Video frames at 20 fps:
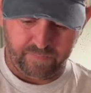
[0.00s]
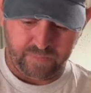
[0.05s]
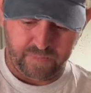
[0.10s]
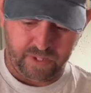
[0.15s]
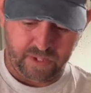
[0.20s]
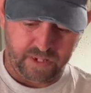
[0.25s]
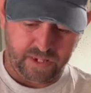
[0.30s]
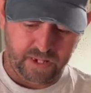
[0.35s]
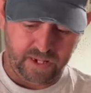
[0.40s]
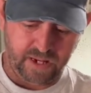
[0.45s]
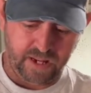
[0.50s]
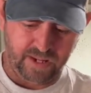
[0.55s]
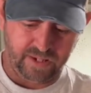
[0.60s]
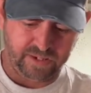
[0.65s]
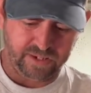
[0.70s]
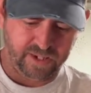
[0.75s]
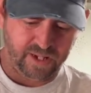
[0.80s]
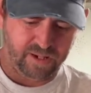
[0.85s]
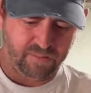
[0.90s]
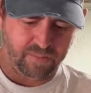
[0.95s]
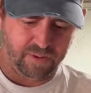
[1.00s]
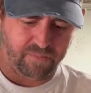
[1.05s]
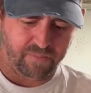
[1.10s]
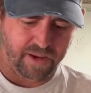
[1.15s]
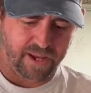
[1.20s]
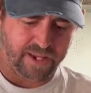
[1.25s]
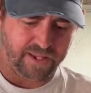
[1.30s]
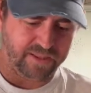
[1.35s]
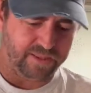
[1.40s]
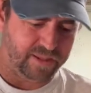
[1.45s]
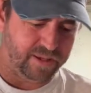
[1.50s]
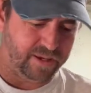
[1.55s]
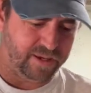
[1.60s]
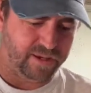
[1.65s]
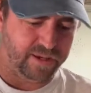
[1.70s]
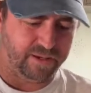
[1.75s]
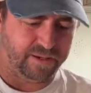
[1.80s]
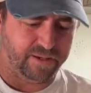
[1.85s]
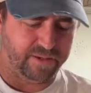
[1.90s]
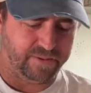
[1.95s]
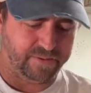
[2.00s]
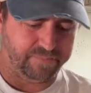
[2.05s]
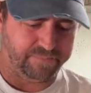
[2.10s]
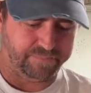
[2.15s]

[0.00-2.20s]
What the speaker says: And then y'all see me make the